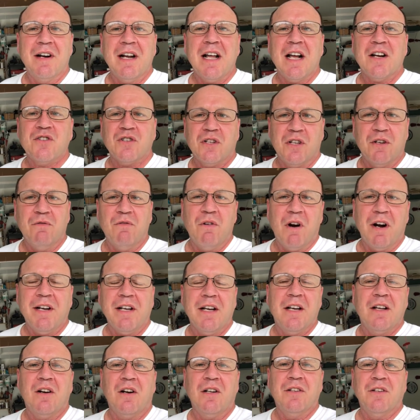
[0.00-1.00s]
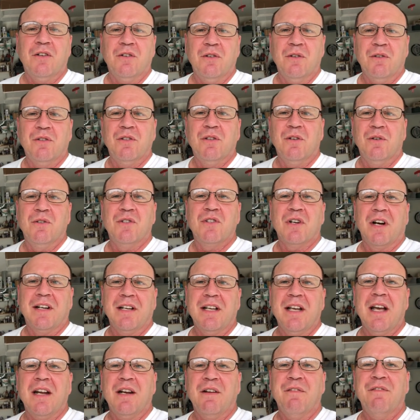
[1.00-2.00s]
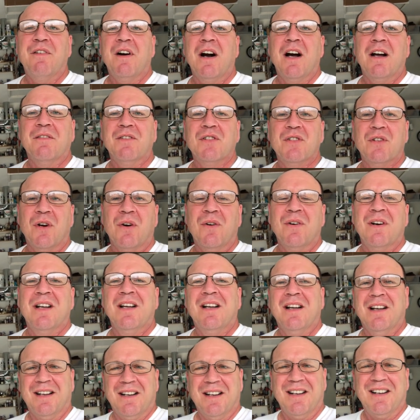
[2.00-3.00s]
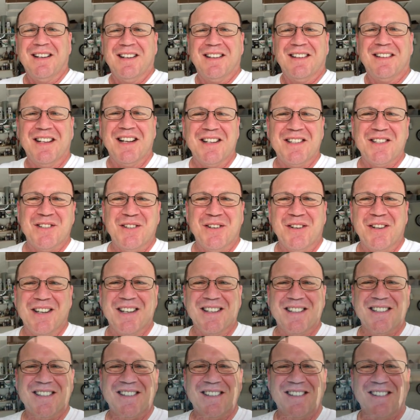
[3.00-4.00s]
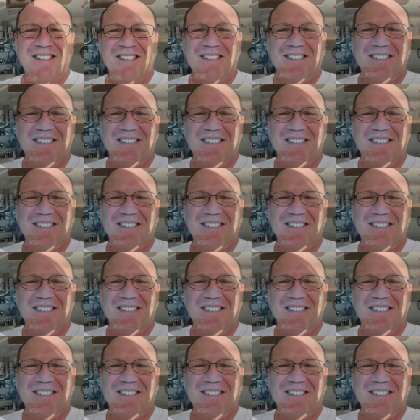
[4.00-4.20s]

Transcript: and actually running it on the new tunes on the 85. So let's do this.